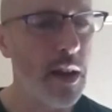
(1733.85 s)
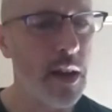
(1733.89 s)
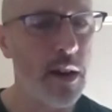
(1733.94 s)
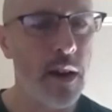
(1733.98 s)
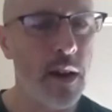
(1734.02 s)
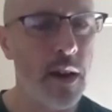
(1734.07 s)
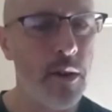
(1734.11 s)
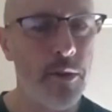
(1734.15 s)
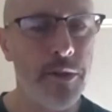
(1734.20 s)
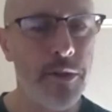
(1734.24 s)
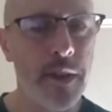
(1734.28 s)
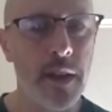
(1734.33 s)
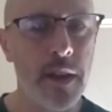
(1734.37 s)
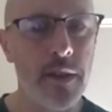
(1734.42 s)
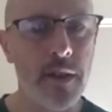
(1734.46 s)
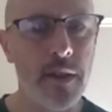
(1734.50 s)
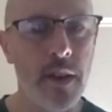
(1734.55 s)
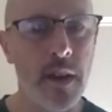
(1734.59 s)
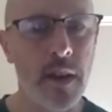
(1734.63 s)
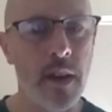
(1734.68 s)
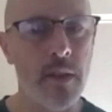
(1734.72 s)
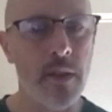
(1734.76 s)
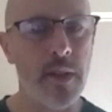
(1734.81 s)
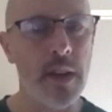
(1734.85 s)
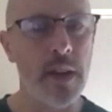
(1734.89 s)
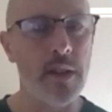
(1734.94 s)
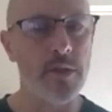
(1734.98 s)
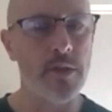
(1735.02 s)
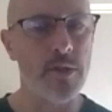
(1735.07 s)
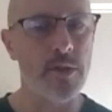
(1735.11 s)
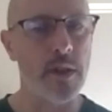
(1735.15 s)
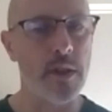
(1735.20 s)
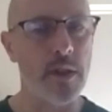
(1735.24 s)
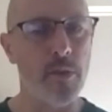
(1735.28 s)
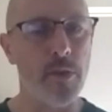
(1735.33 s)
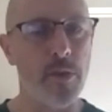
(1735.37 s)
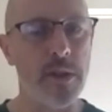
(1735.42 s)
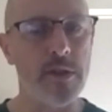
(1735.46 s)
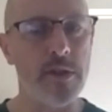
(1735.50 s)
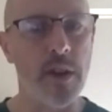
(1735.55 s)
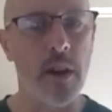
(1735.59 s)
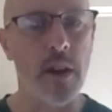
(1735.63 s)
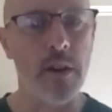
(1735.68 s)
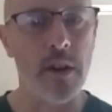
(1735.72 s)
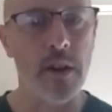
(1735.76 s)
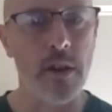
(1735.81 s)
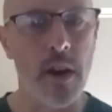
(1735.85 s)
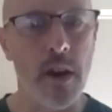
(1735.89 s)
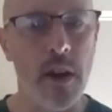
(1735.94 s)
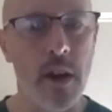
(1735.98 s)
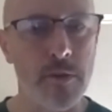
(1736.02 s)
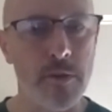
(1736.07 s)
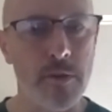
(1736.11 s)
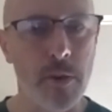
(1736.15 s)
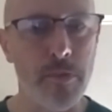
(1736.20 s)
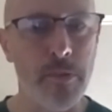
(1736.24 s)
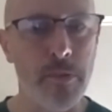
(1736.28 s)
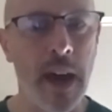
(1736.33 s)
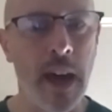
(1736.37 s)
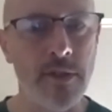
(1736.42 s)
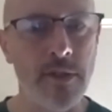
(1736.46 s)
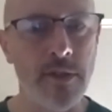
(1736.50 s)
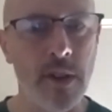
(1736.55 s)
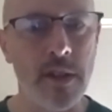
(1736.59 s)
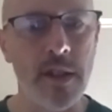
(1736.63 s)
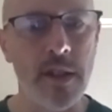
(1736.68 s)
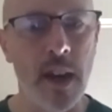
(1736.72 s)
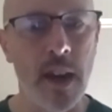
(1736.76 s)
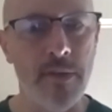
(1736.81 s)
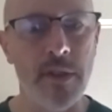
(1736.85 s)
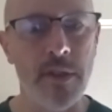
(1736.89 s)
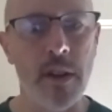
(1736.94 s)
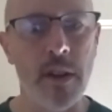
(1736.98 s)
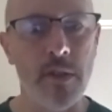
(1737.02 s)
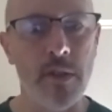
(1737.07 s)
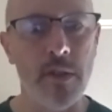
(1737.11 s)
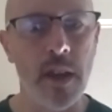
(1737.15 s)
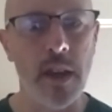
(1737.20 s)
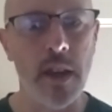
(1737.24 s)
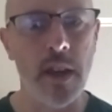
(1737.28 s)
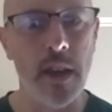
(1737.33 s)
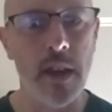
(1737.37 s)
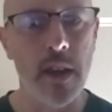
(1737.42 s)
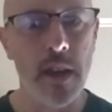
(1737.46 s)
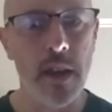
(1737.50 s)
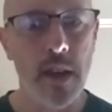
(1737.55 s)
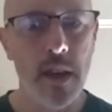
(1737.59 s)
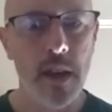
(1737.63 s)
I don't think uh, that he's looking to play soccer in college. But Patrick definitely,